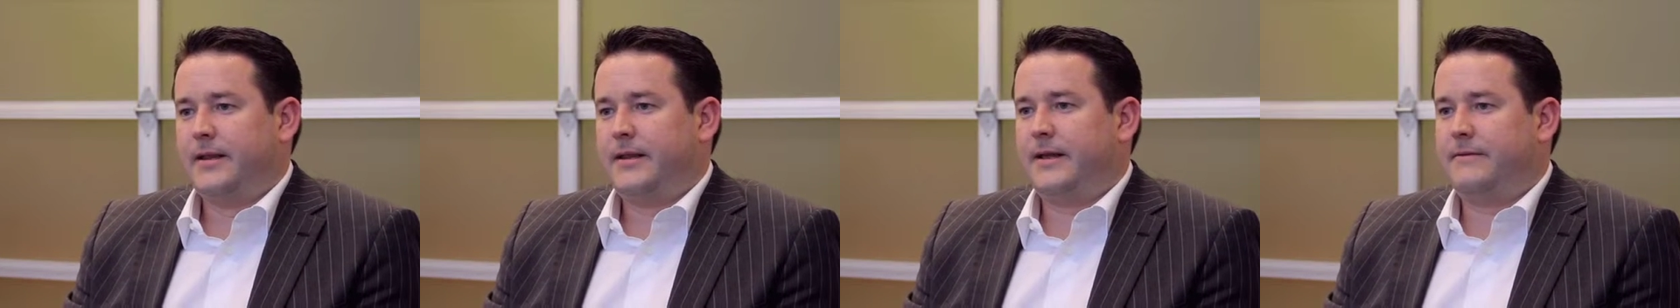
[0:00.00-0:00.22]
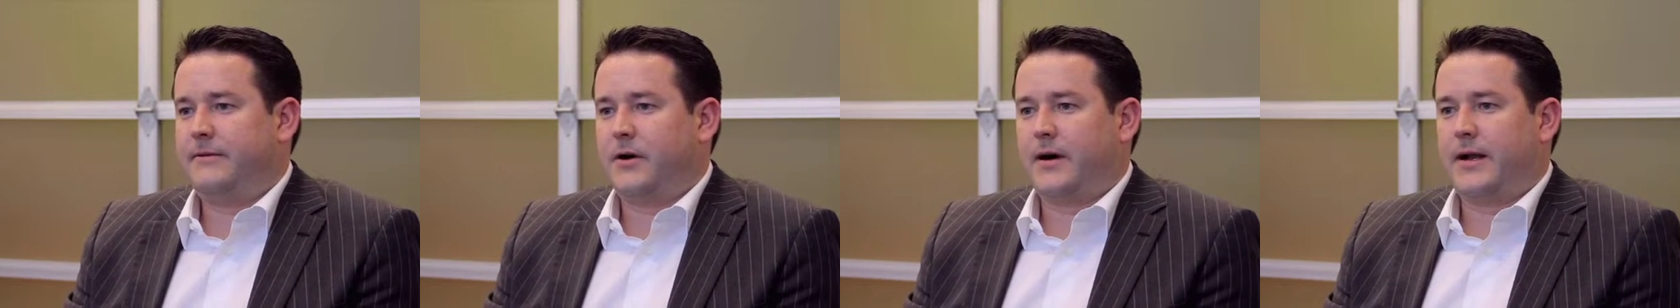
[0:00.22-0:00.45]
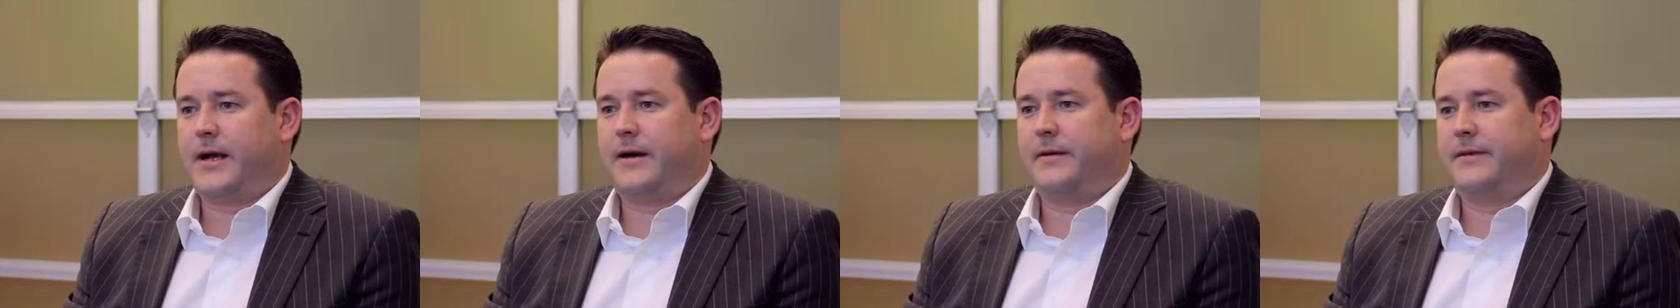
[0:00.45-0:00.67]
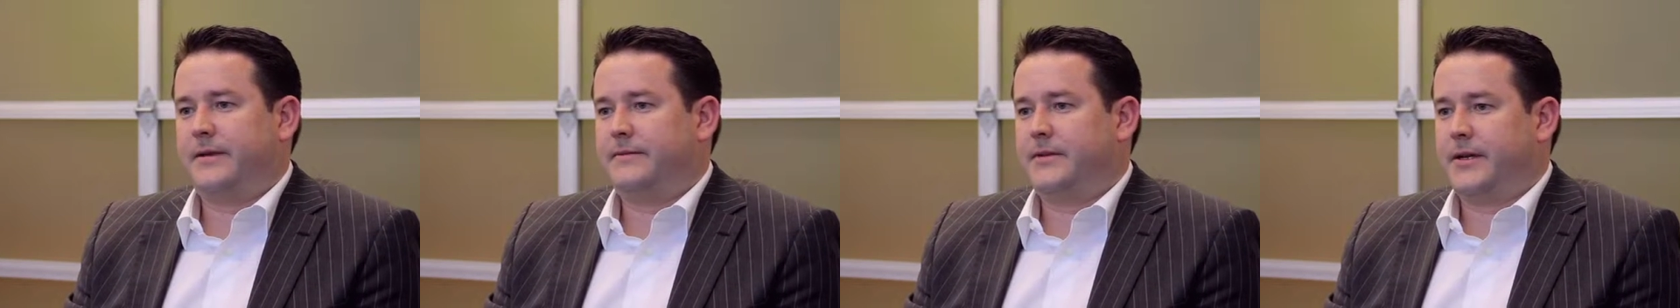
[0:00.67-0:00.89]
they've gone
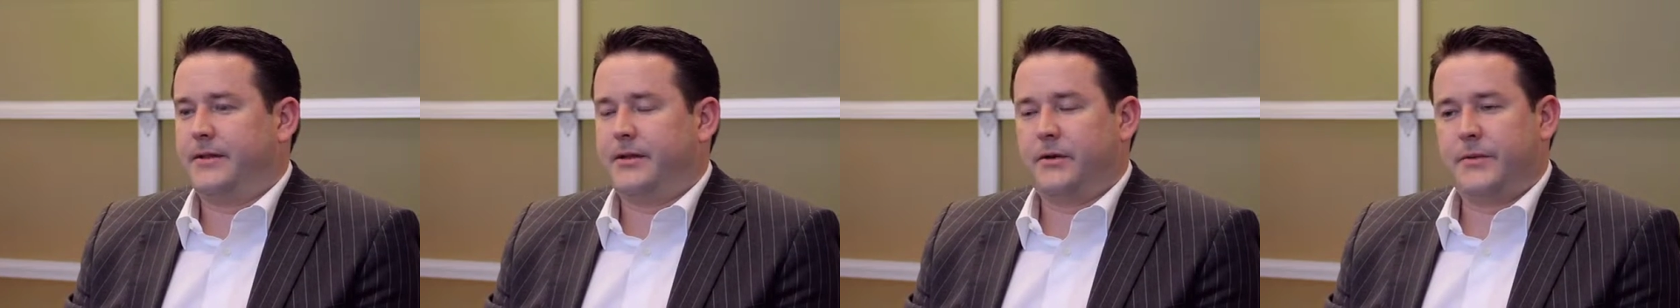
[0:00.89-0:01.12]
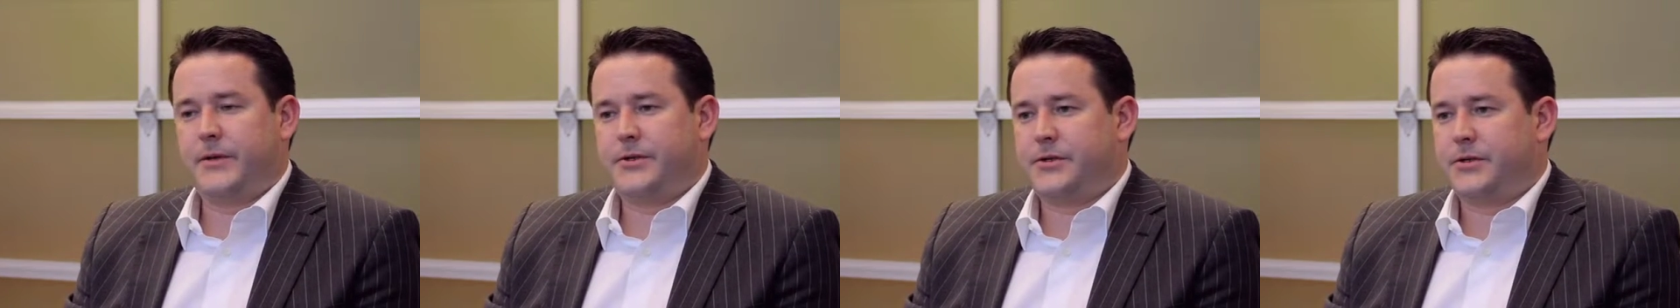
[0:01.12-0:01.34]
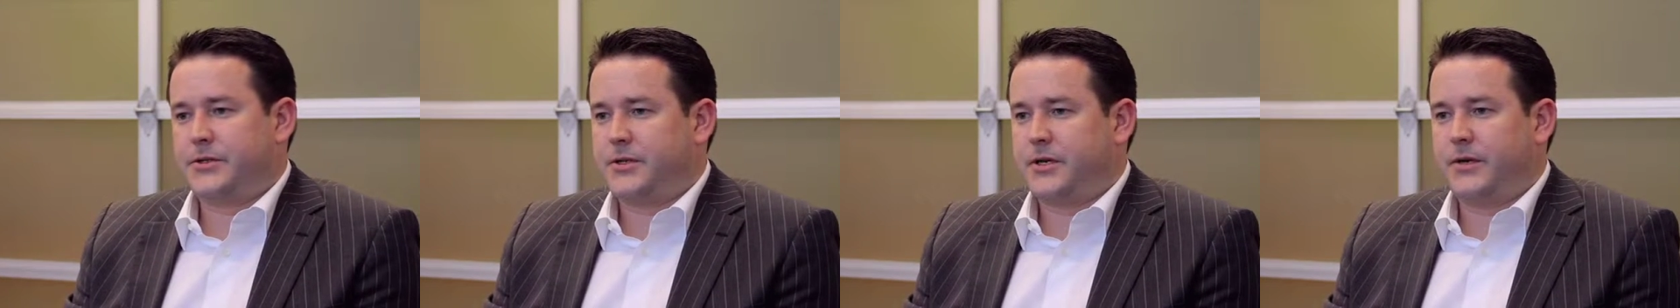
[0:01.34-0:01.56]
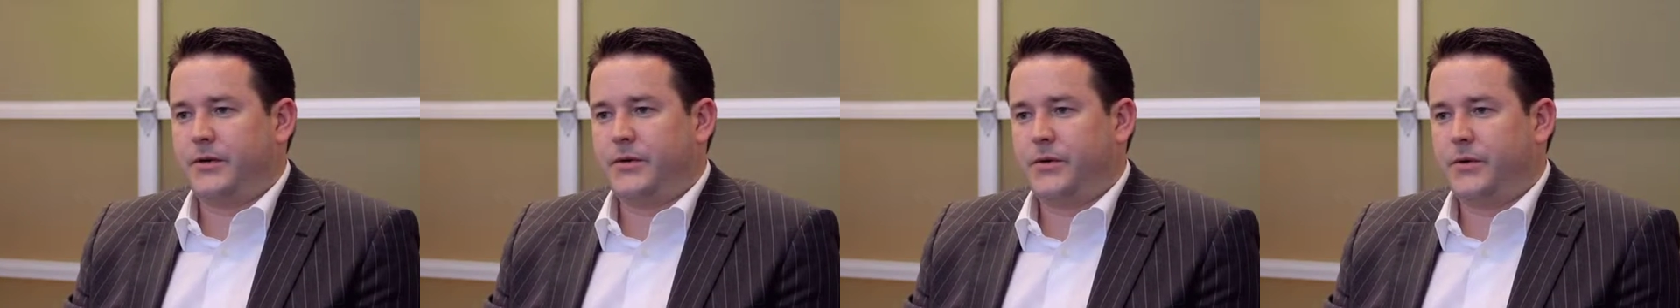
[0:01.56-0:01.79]
out, they've done their research
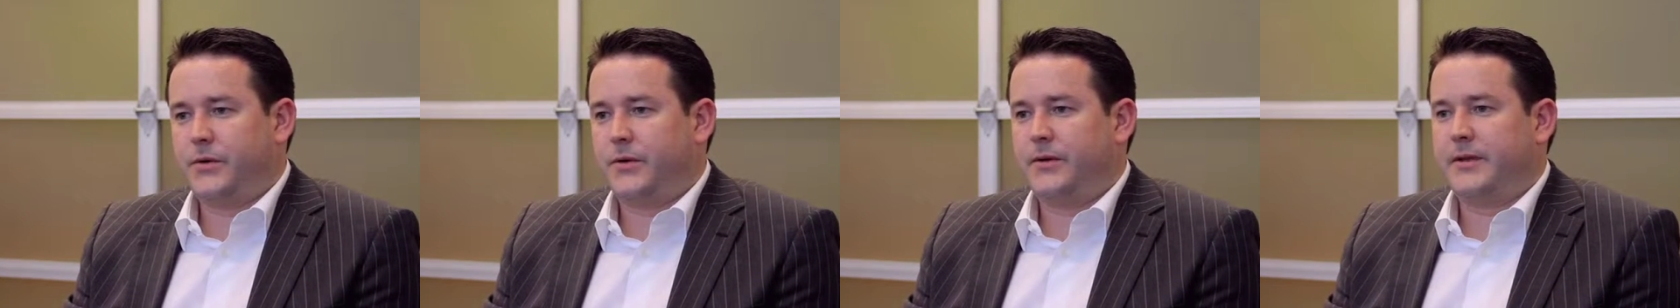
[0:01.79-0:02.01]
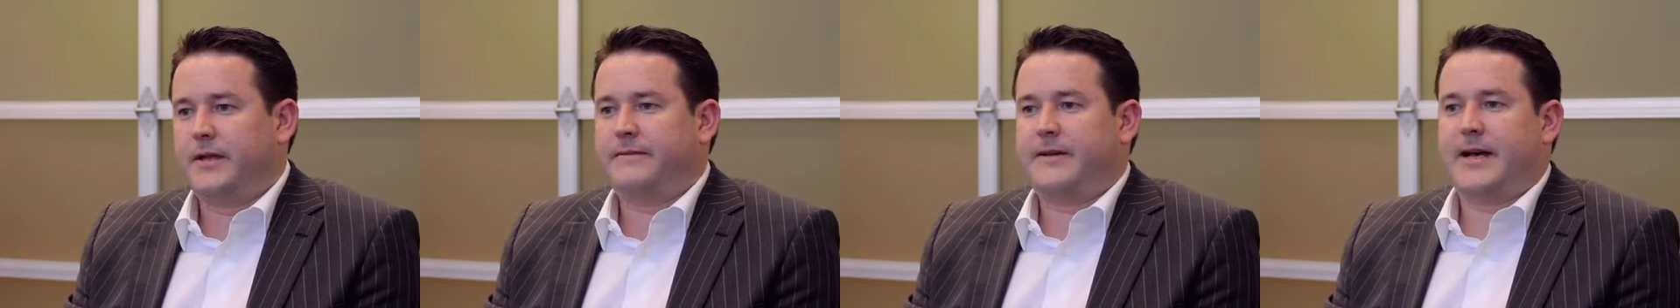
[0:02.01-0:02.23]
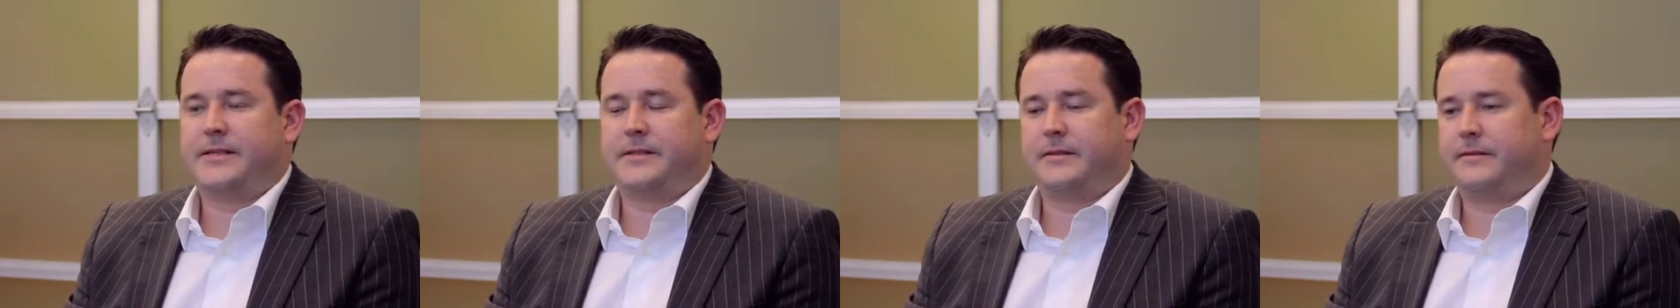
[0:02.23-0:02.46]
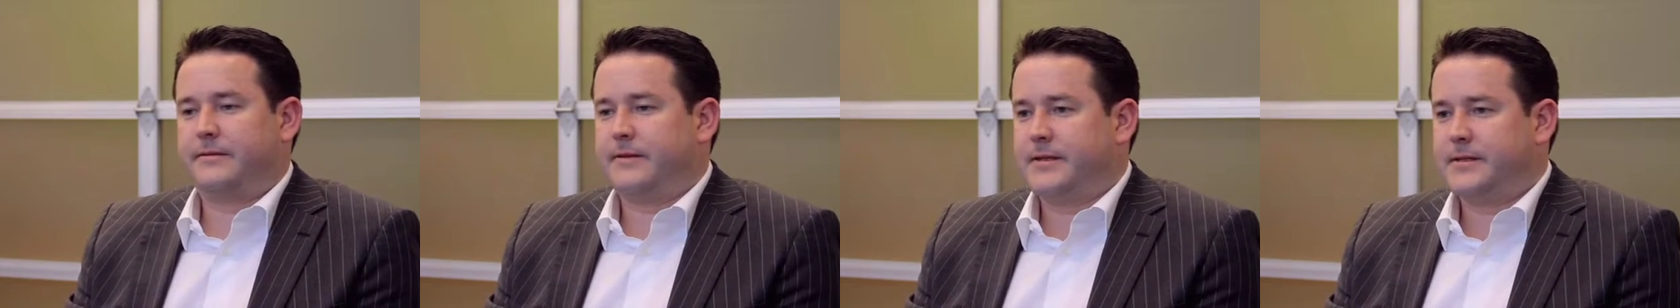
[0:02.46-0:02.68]
on Google, they've
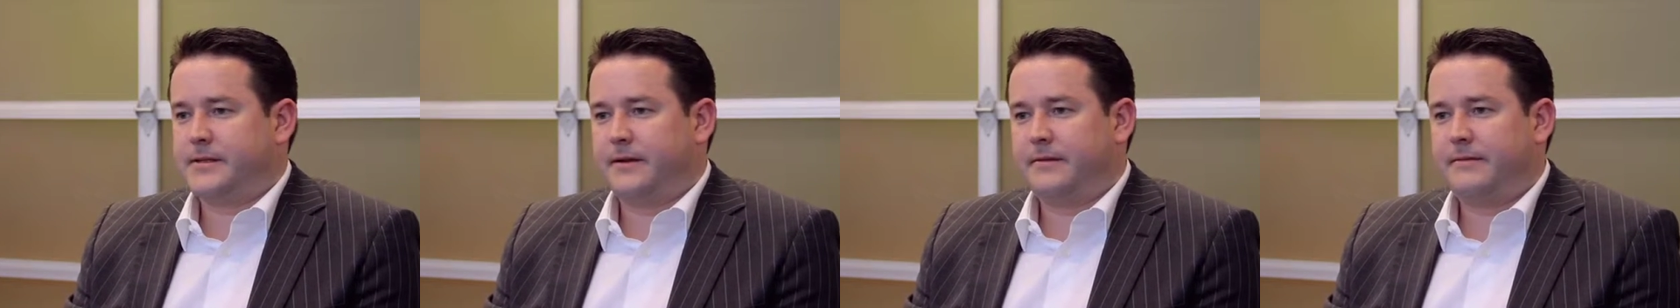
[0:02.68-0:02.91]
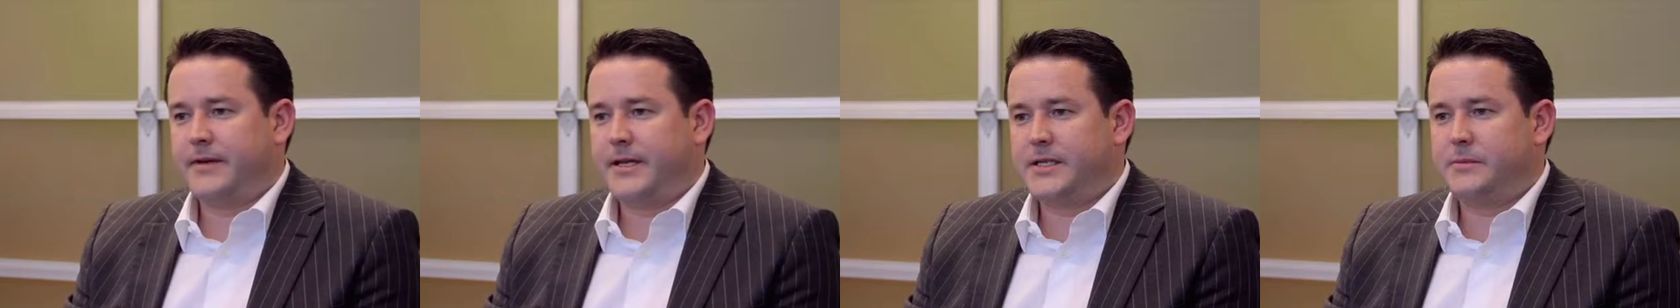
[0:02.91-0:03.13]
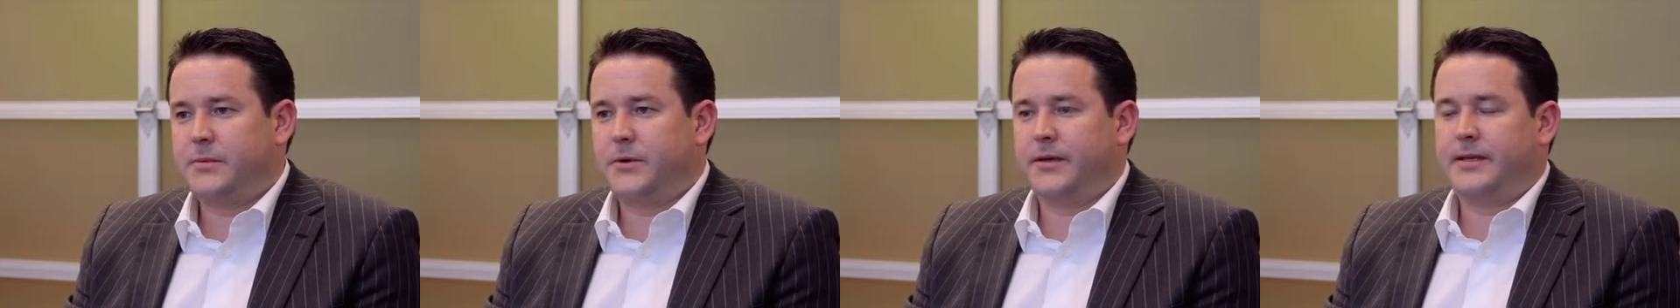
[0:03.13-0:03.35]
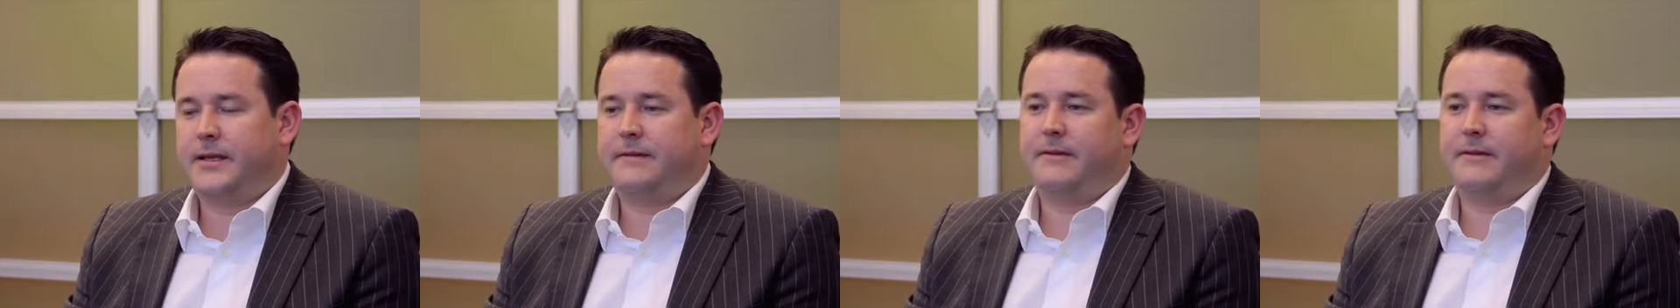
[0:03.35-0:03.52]
asked their friends on Facebook,